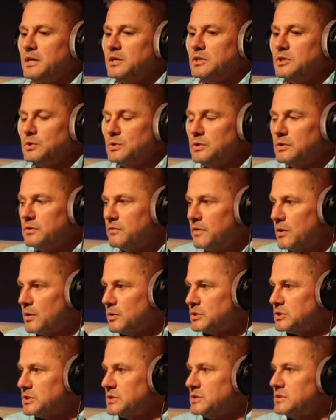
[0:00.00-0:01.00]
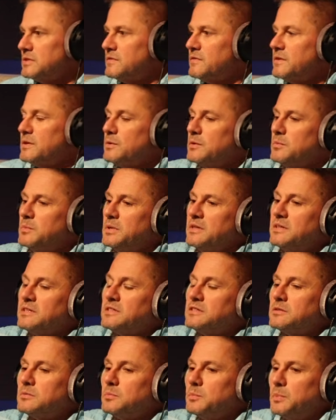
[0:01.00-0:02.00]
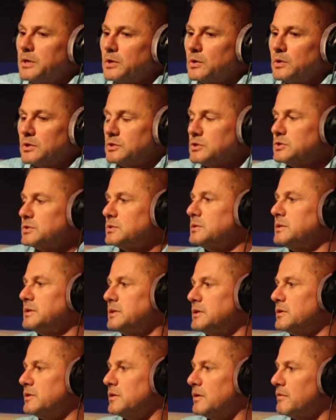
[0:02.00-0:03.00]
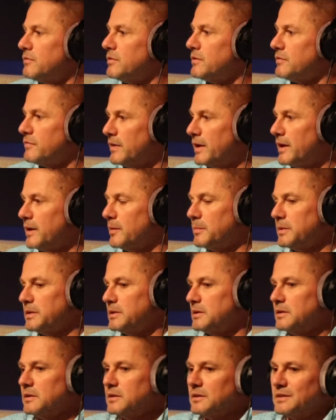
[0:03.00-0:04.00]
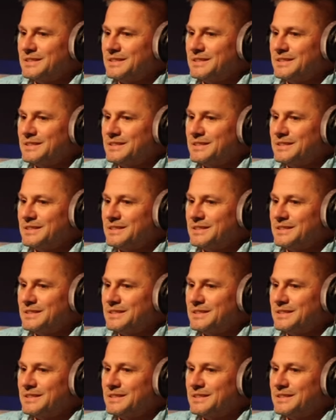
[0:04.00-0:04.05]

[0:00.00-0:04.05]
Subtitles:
do devotions, if he would be the spiritual leader of the family.